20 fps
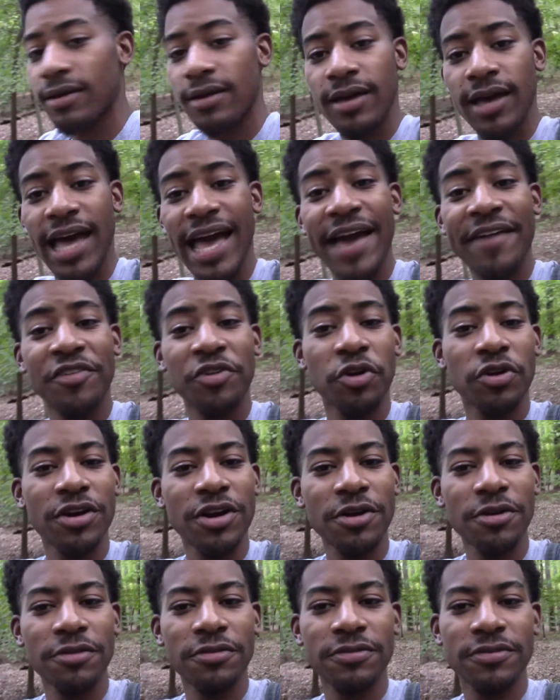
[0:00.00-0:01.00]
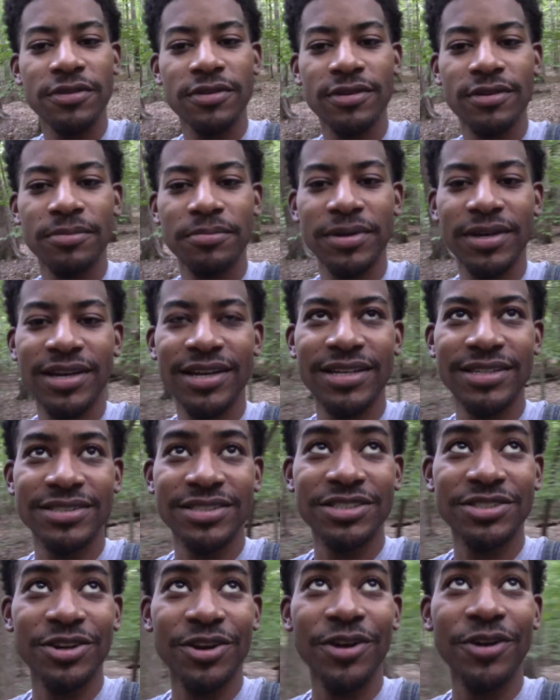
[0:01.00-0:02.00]
heaven on earth. Because
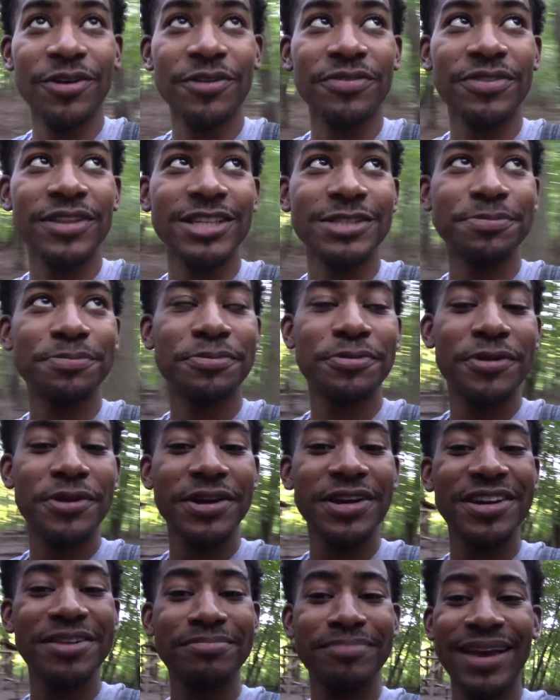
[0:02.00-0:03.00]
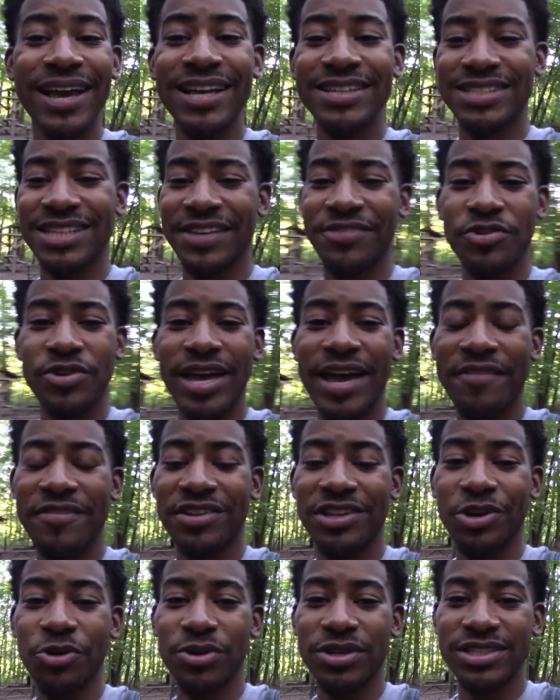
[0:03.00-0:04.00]
this earth is pretty amazing if you haven't
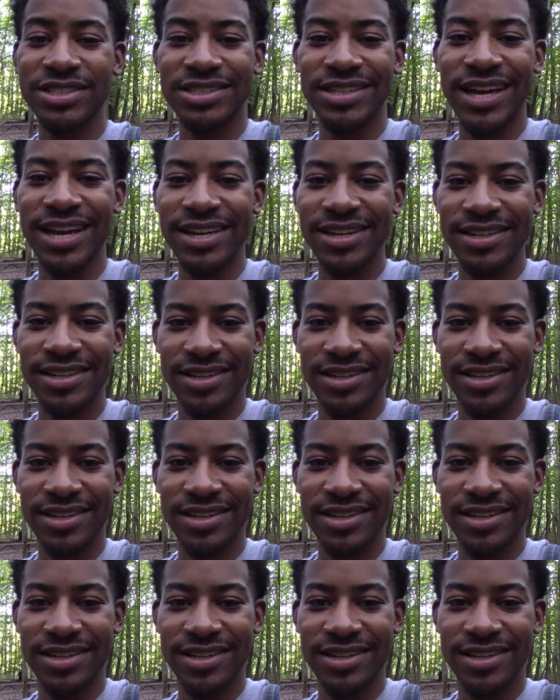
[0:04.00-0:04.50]
noticed yet.